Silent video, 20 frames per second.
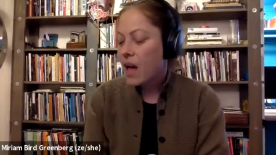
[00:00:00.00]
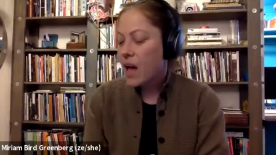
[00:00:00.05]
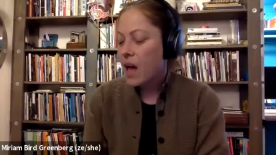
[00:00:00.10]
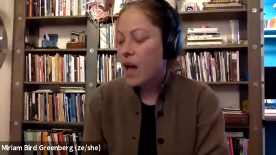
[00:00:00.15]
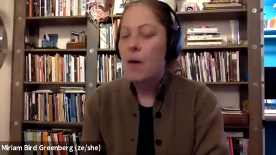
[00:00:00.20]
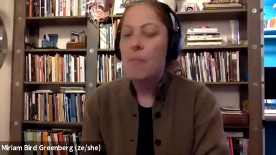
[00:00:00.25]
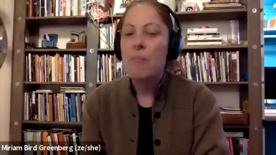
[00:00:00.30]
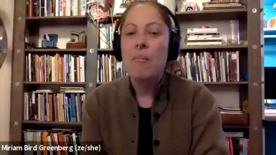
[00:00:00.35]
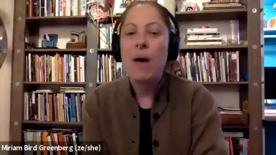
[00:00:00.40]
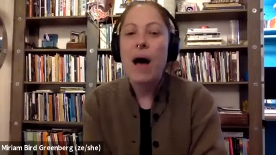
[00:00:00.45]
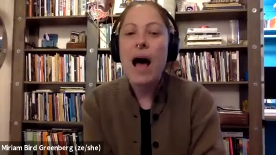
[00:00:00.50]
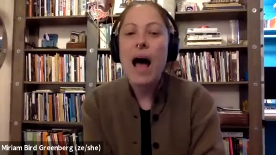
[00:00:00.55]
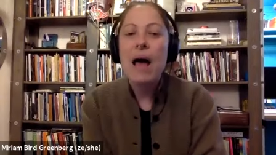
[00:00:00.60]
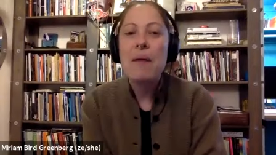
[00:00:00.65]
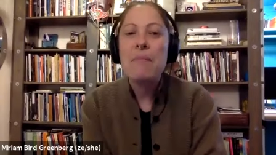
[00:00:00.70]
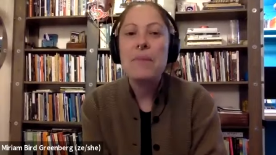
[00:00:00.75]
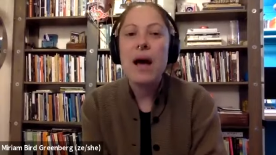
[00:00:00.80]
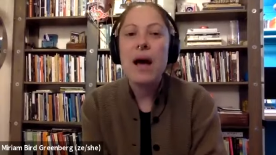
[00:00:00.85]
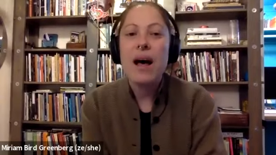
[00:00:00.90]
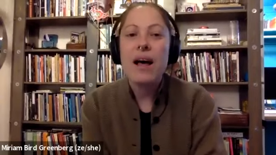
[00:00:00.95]
Um,
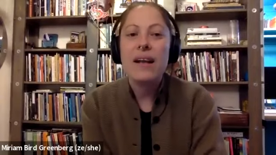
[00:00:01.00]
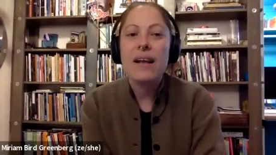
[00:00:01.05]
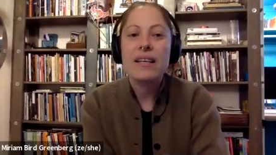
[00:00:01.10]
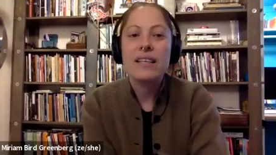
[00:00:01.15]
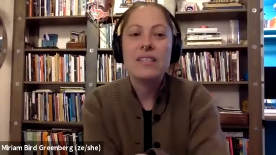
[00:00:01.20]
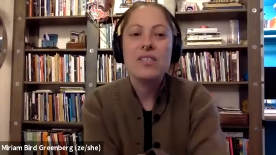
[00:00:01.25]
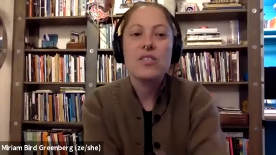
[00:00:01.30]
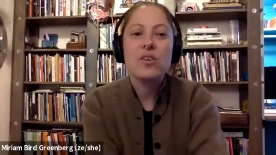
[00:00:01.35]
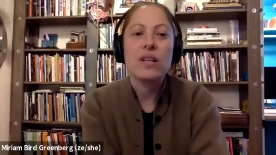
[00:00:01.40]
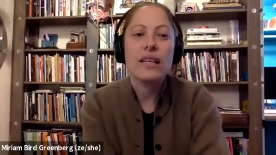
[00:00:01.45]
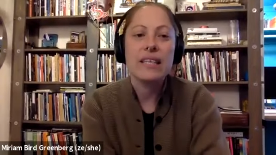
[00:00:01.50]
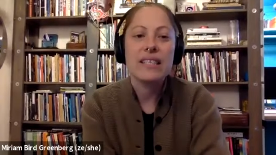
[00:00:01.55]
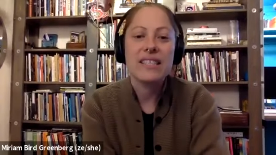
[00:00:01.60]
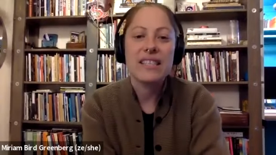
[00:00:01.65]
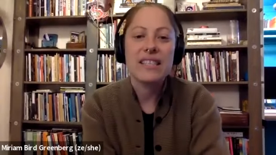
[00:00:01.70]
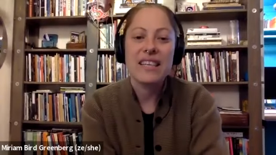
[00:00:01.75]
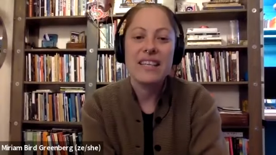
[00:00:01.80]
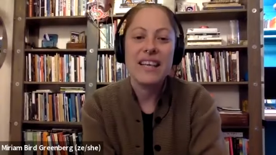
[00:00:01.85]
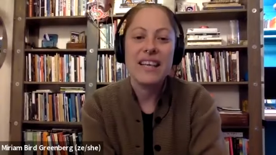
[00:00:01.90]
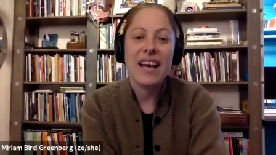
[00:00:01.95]
I'm not in Salt Lake
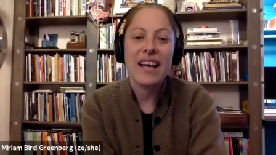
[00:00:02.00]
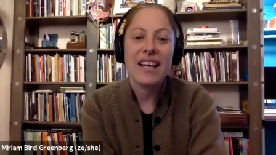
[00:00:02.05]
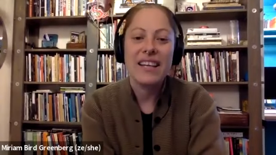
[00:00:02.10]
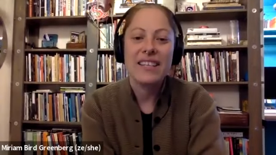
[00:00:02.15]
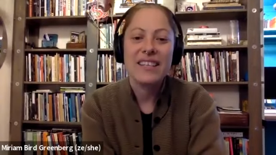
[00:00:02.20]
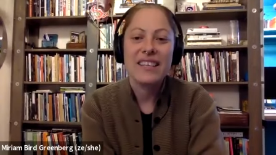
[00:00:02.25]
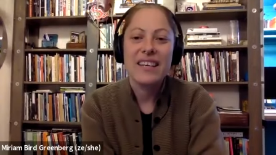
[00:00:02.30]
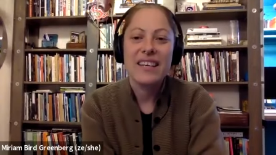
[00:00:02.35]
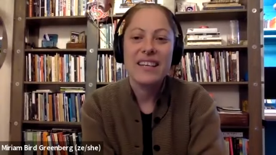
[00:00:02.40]
City yet,